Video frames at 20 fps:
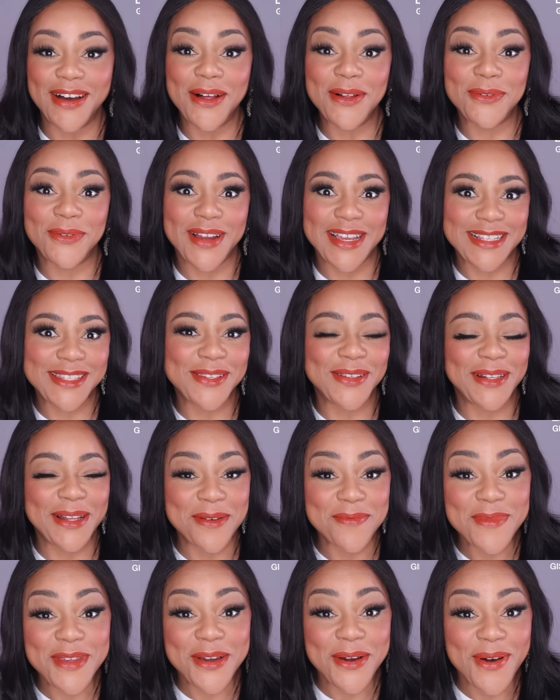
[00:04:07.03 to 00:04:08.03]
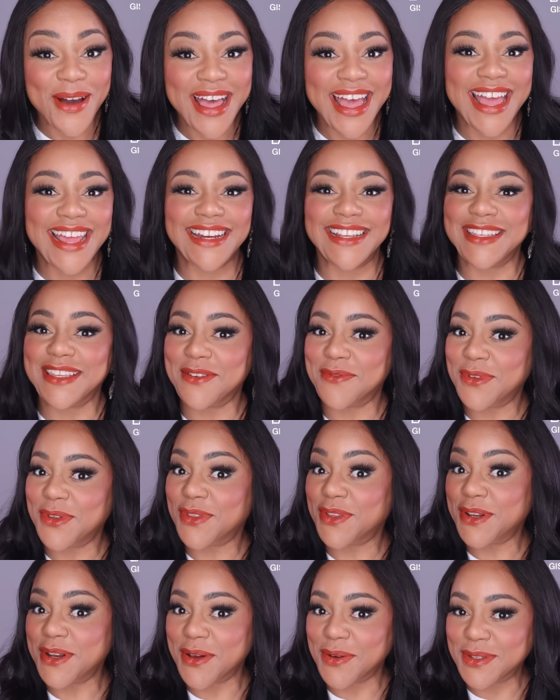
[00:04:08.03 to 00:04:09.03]
All right, so let me go ahead and give you
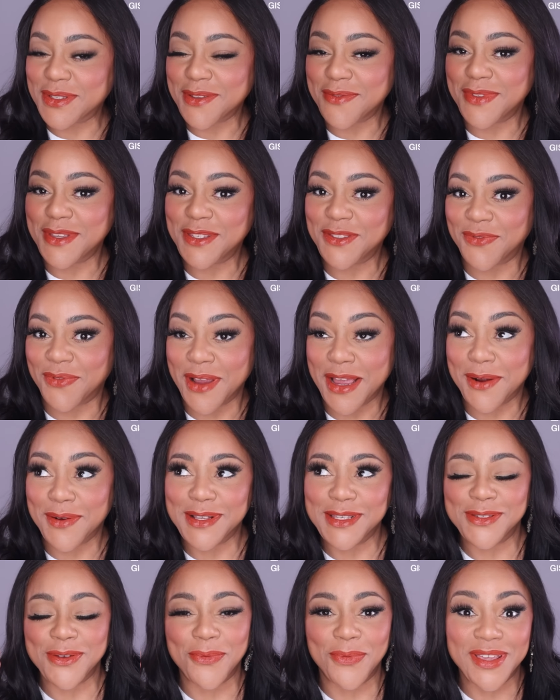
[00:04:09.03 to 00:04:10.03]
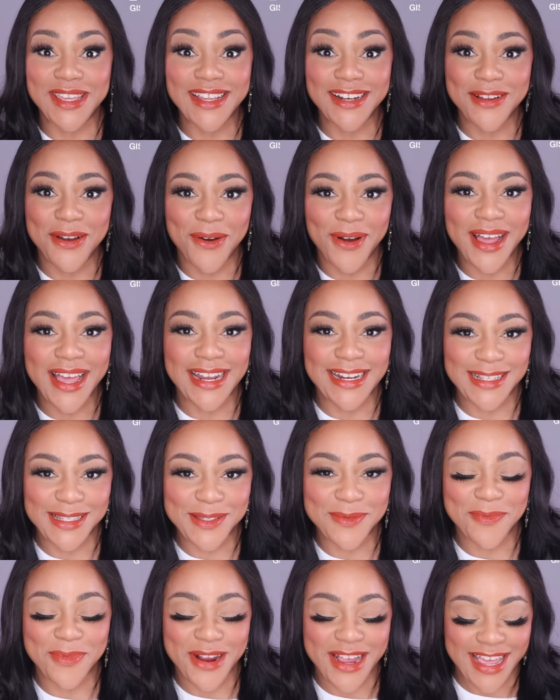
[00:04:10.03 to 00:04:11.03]
the notes of this fragrance so we can go ahead and
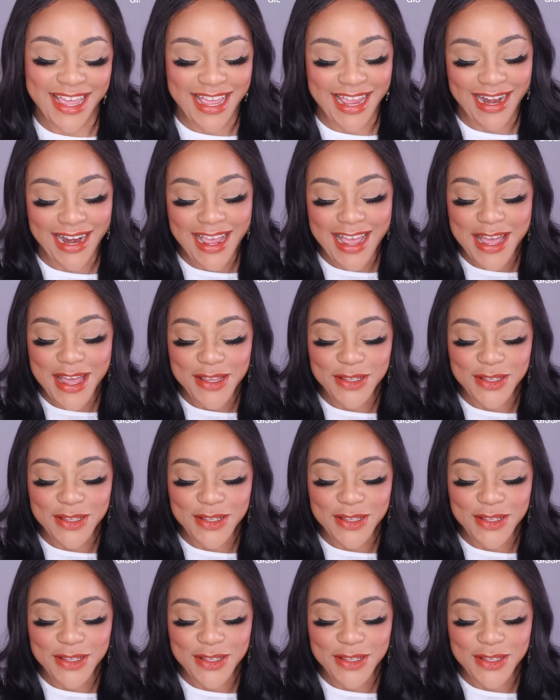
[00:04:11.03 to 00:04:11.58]
spray it.